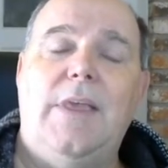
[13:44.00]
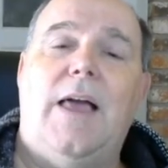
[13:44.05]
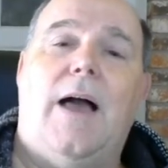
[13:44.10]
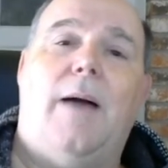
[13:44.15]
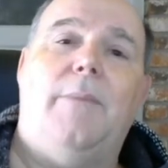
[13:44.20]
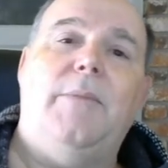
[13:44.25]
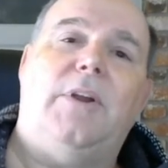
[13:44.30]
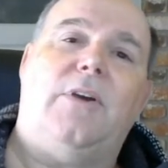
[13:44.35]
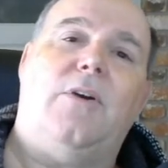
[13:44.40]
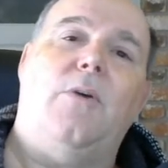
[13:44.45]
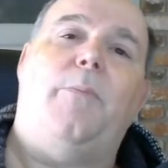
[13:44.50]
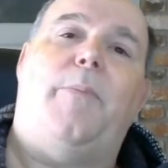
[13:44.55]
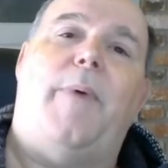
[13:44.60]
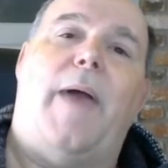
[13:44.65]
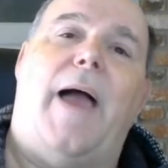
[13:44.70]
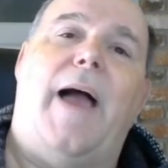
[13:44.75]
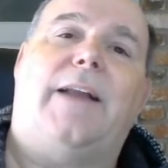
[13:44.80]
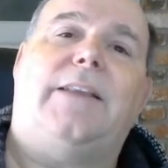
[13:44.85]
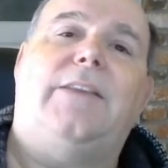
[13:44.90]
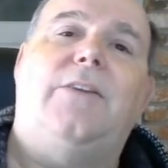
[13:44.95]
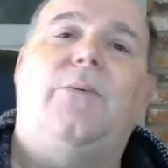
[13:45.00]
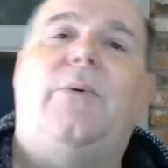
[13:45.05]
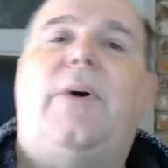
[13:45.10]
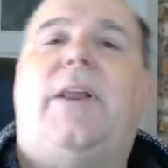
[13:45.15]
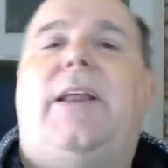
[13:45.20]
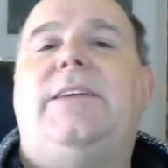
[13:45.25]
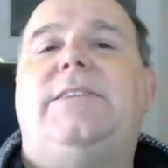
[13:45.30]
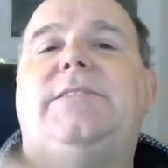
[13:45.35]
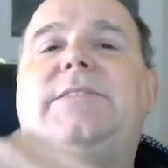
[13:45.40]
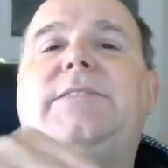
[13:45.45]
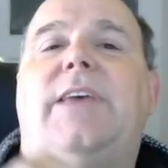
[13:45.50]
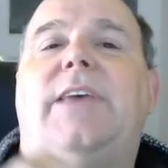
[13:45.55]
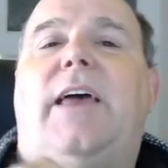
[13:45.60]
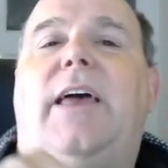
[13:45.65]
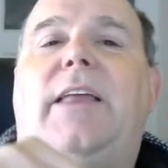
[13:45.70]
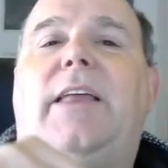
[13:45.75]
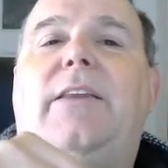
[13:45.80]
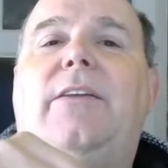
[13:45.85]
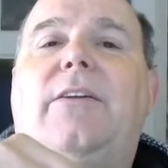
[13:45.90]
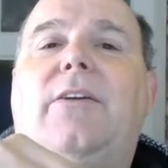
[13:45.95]
I'm going to go back to what I
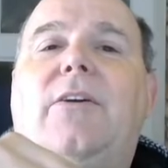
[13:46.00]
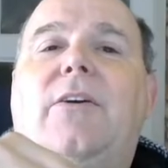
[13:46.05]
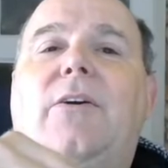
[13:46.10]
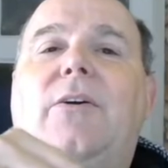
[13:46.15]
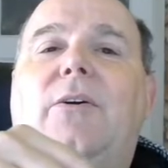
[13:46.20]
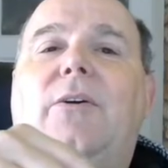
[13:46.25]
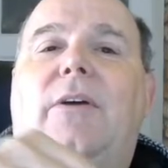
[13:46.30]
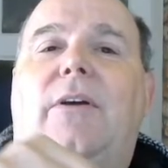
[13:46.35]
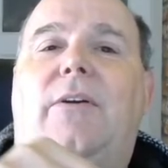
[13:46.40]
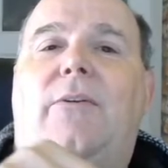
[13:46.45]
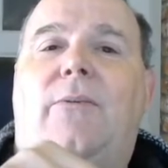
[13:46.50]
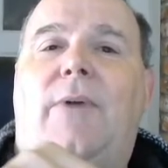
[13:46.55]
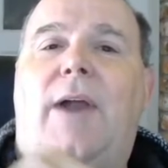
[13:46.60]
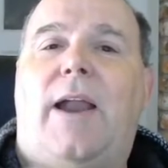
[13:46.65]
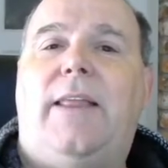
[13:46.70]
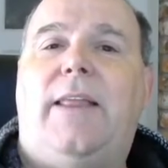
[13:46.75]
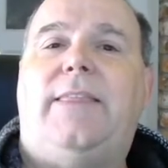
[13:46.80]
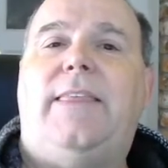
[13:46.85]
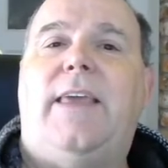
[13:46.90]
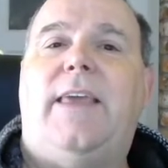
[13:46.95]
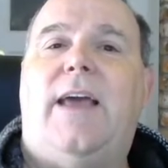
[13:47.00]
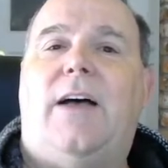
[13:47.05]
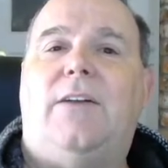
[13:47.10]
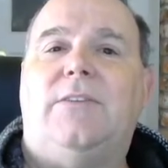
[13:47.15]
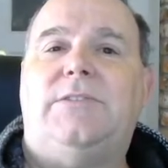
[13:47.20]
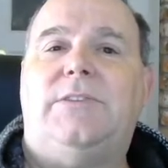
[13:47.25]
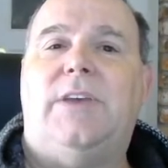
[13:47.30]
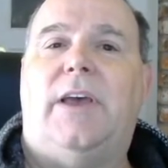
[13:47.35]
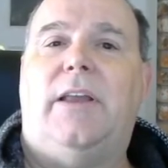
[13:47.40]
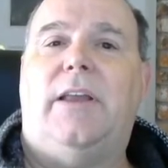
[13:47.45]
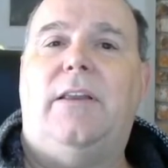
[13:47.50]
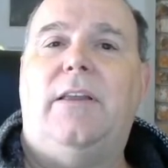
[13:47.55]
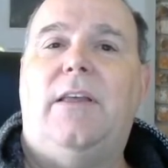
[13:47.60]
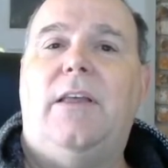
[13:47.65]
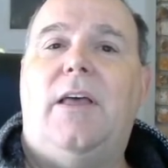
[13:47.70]
said right at the outset.